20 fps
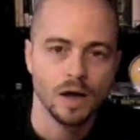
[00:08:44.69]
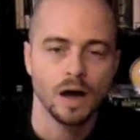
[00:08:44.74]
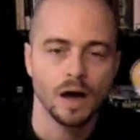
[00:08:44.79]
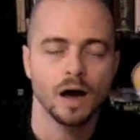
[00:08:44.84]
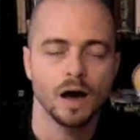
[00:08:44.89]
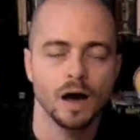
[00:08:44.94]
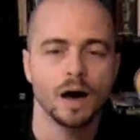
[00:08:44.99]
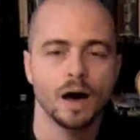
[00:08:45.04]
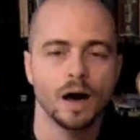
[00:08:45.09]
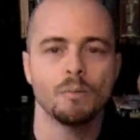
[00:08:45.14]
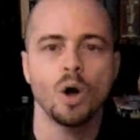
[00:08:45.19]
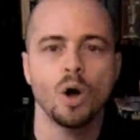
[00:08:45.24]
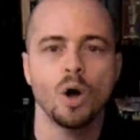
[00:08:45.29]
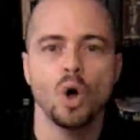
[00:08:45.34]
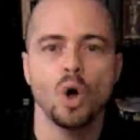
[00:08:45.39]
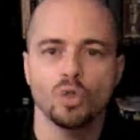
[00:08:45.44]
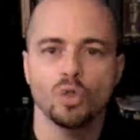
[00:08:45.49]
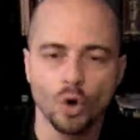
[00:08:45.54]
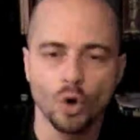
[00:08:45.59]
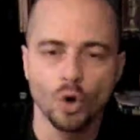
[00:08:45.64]

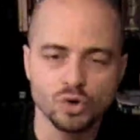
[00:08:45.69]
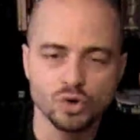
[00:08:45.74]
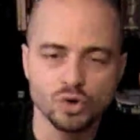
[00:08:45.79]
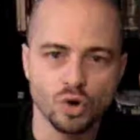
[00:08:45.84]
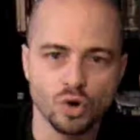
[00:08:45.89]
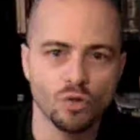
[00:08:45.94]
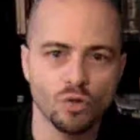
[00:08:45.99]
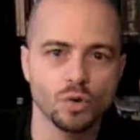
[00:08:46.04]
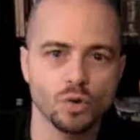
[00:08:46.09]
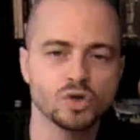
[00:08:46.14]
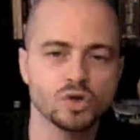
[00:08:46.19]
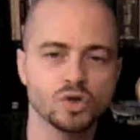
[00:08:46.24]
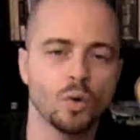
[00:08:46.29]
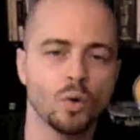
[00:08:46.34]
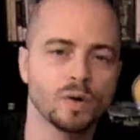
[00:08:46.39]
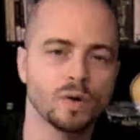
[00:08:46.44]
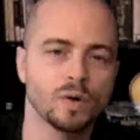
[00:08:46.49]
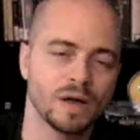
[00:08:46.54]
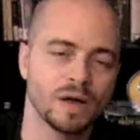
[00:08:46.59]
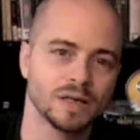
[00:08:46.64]
Those all
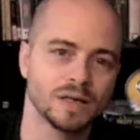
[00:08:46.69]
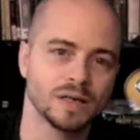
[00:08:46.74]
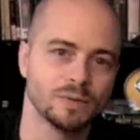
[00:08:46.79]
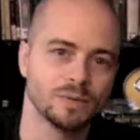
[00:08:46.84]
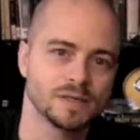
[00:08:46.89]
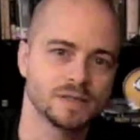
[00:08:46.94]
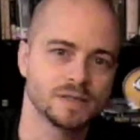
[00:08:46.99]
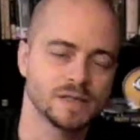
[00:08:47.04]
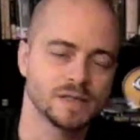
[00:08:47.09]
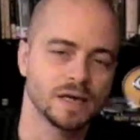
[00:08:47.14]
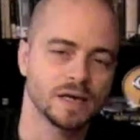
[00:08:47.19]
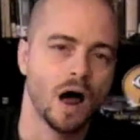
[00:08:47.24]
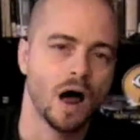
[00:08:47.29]
remain to be seen.